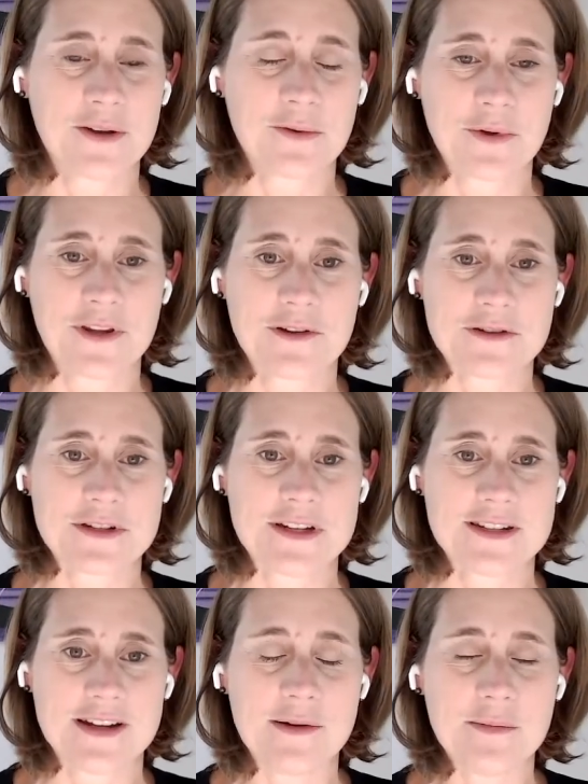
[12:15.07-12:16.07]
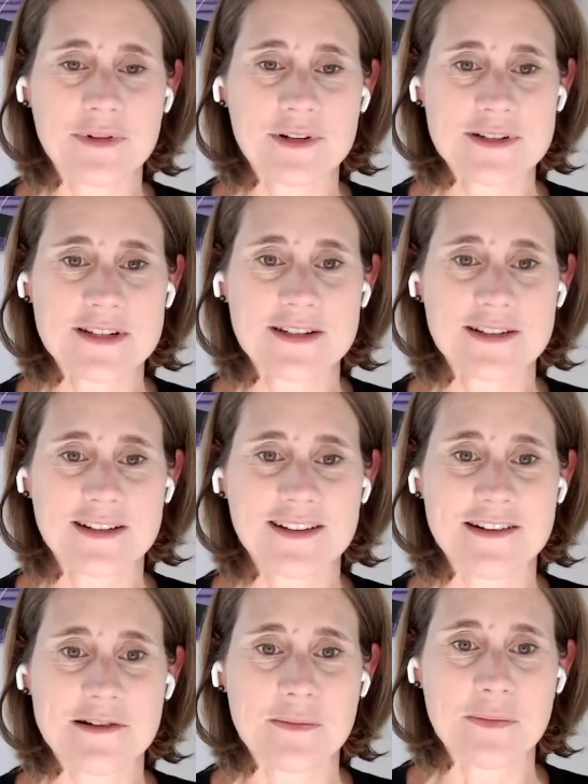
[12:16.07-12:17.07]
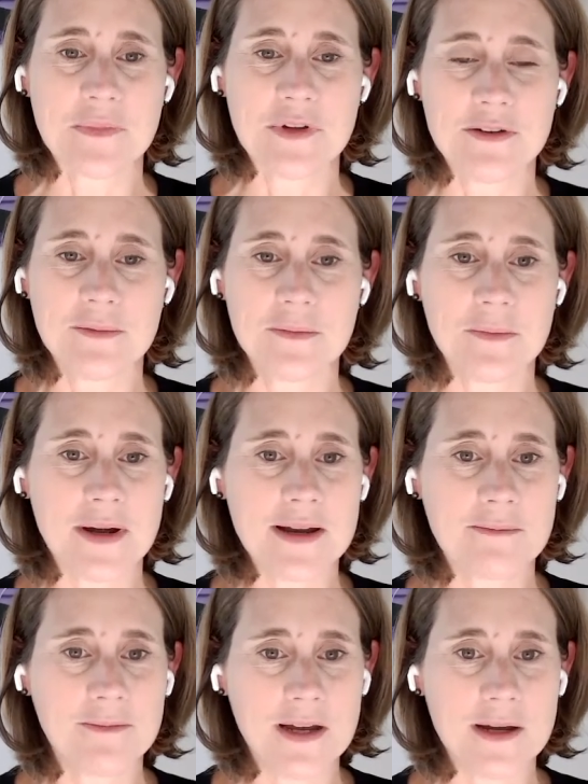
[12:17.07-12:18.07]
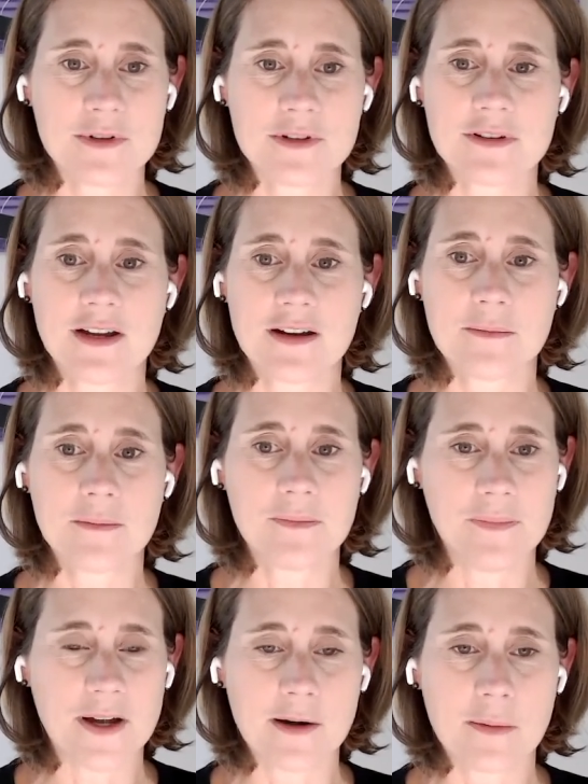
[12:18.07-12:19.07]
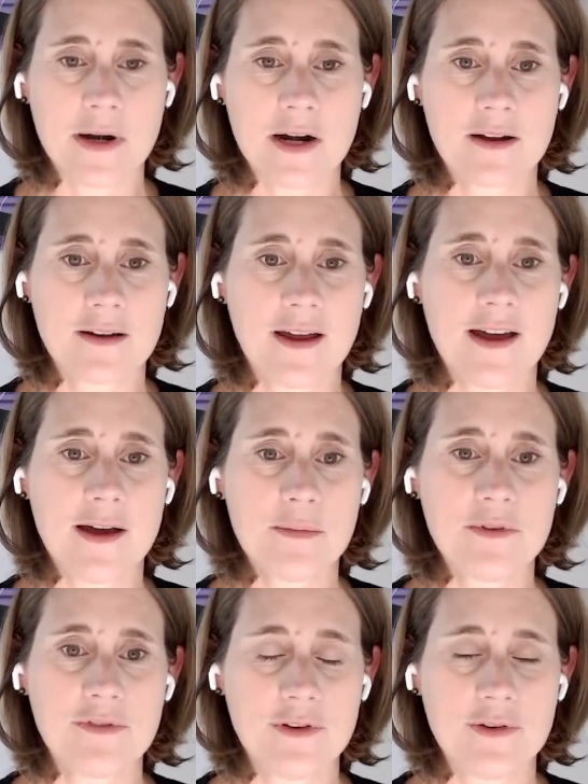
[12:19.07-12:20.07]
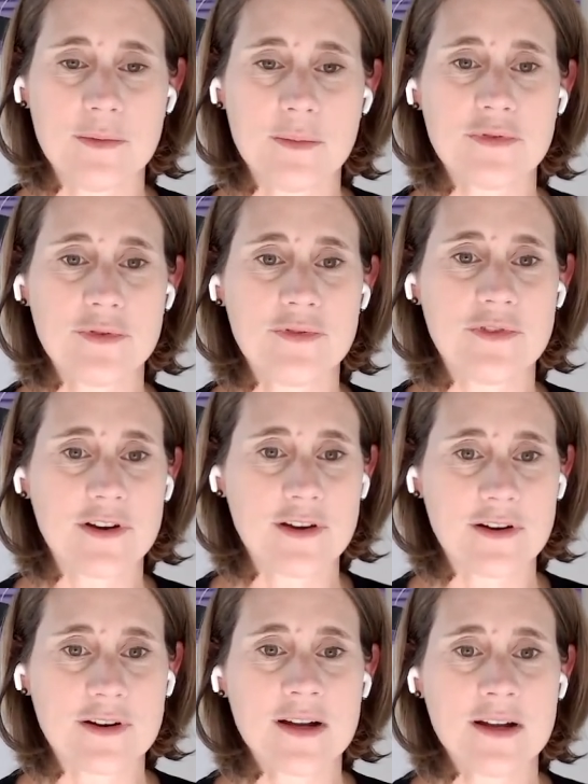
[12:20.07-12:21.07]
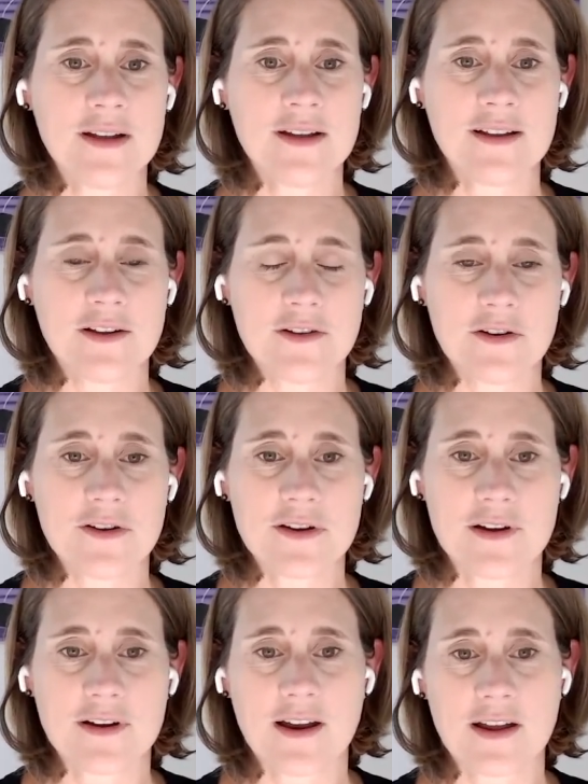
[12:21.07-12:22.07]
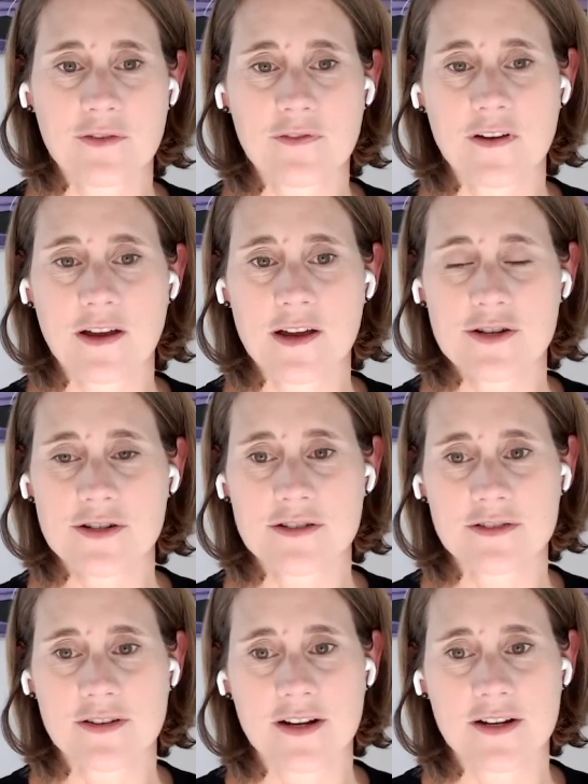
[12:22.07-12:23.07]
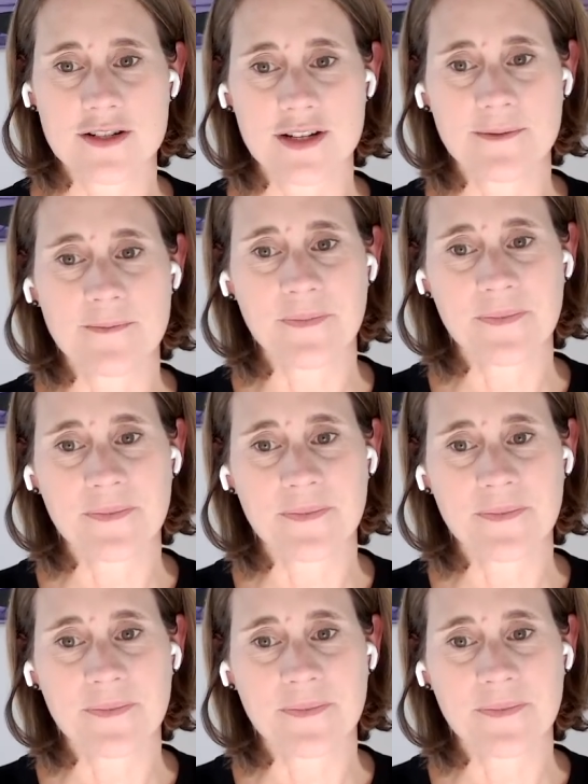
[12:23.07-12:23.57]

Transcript: with those examples, you might be able to get a higher market cap if you improve on your electrification strategy.